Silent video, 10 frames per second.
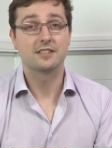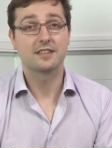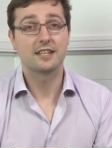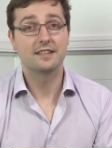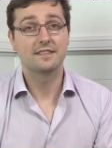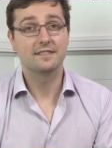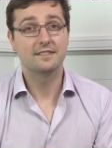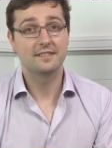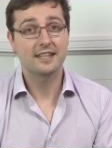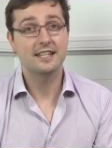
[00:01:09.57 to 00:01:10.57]
They,
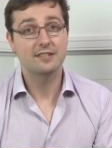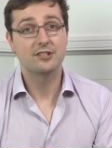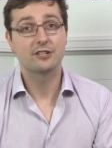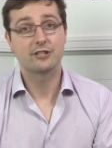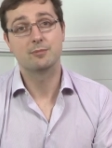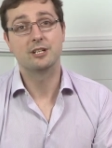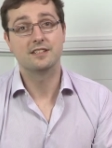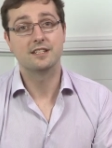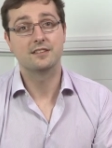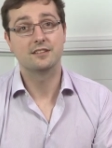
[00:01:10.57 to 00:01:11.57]
they give it the
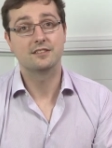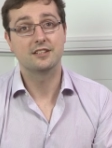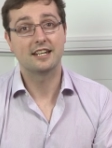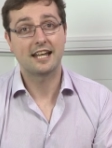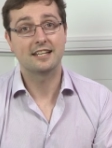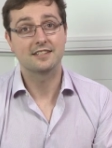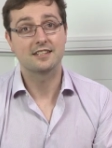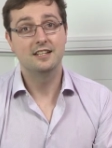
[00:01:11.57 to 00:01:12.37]
credibility that, that it has.